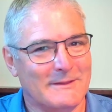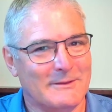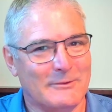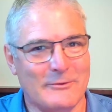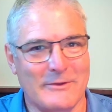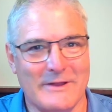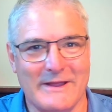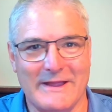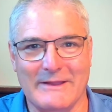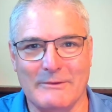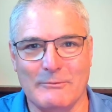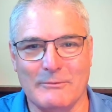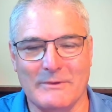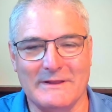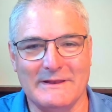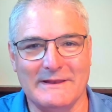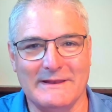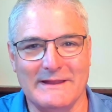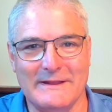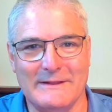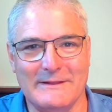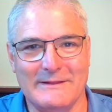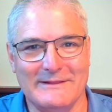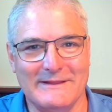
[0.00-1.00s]
Great. Well,
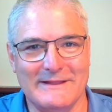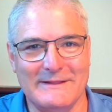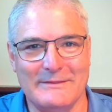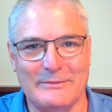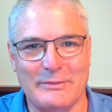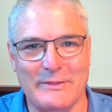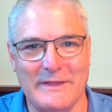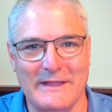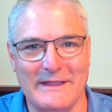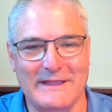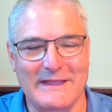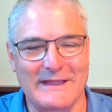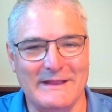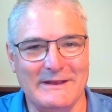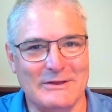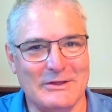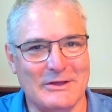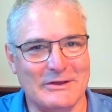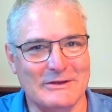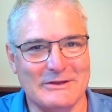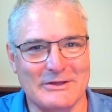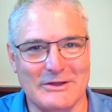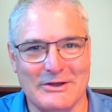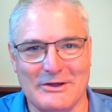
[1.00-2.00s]

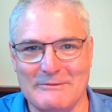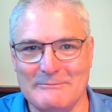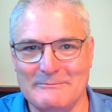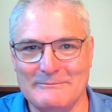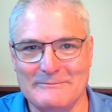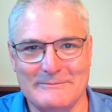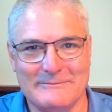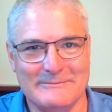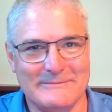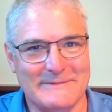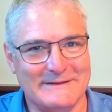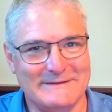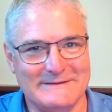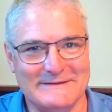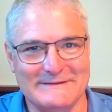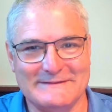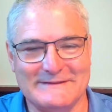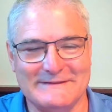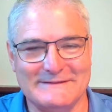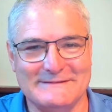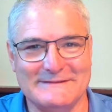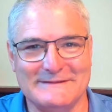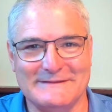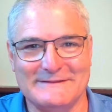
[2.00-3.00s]
litthinking.com, just
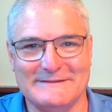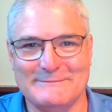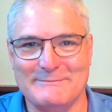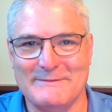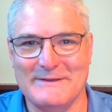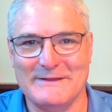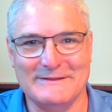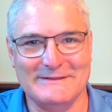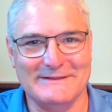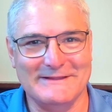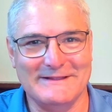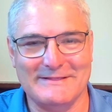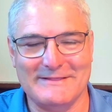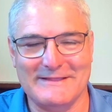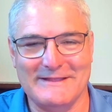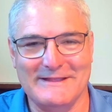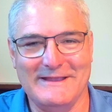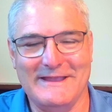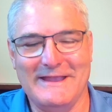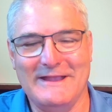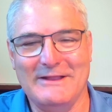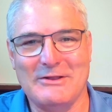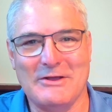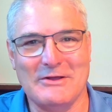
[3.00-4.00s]
as it's spelled,
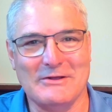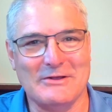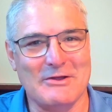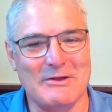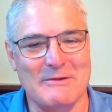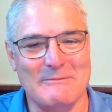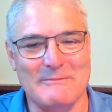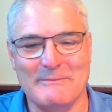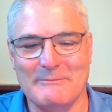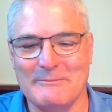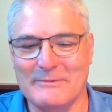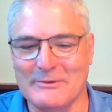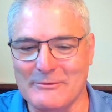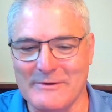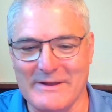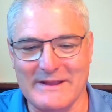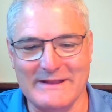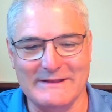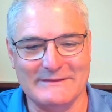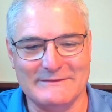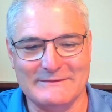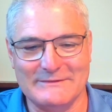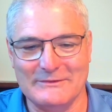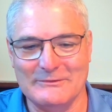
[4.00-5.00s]
litthinking.com.
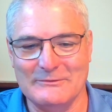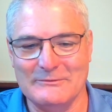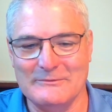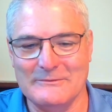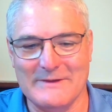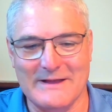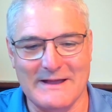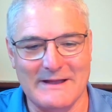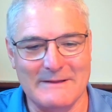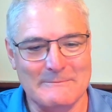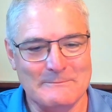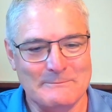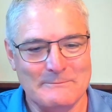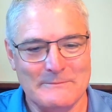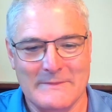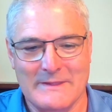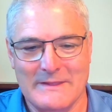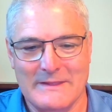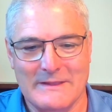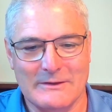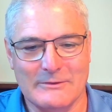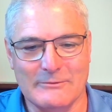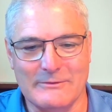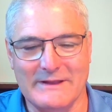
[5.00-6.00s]
Great to
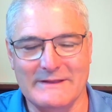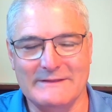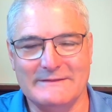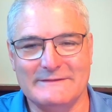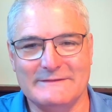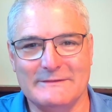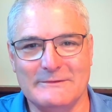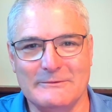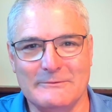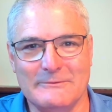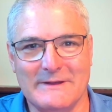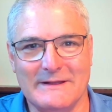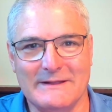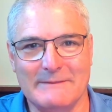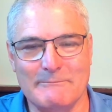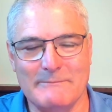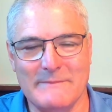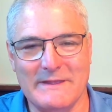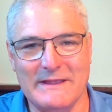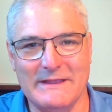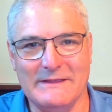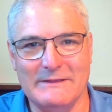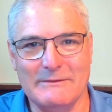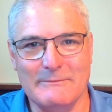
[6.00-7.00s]

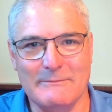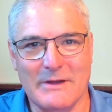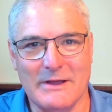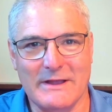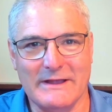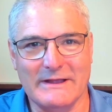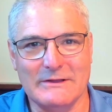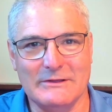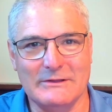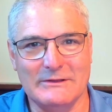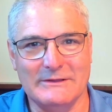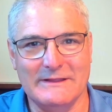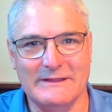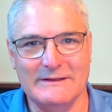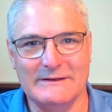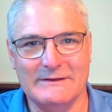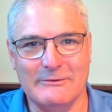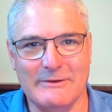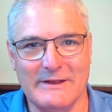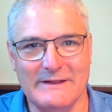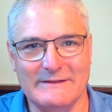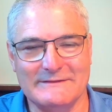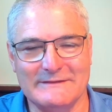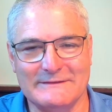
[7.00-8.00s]
meet you, Michael, and
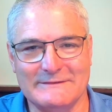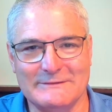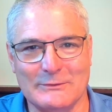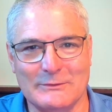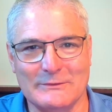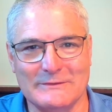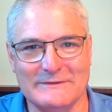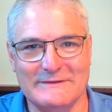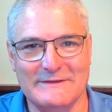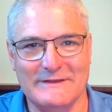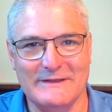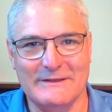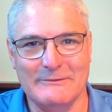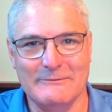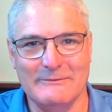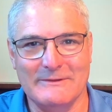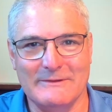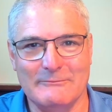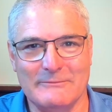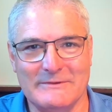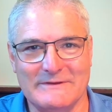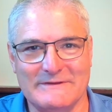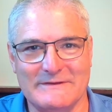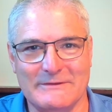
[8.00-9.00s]
great to talk to you,
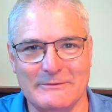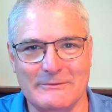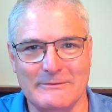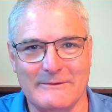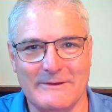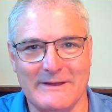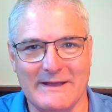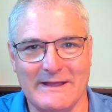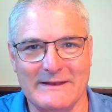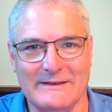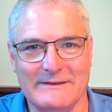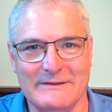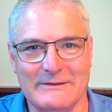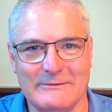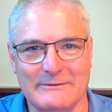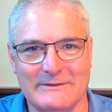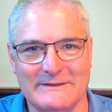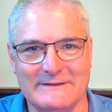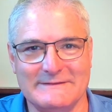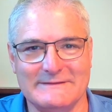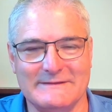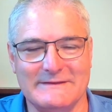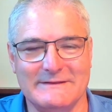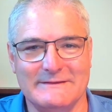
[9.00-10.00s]
and wish you and your
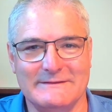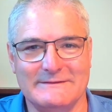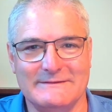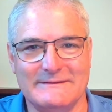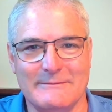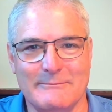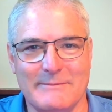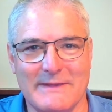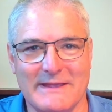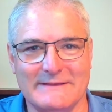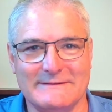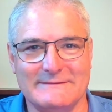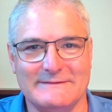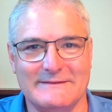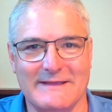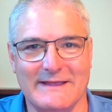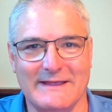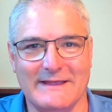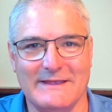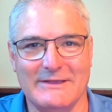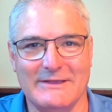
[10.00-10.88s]
listeners the best. Thank you.